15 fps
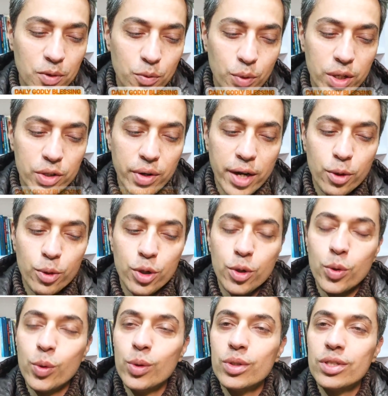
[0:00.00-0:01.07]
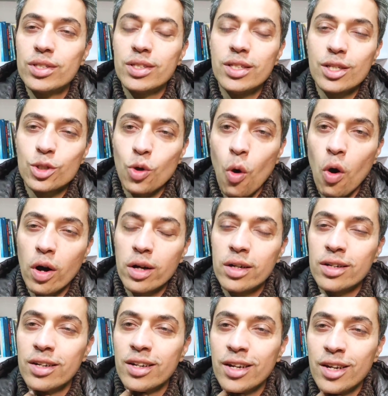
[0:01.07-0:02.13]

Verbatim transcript: We'll try to use this organ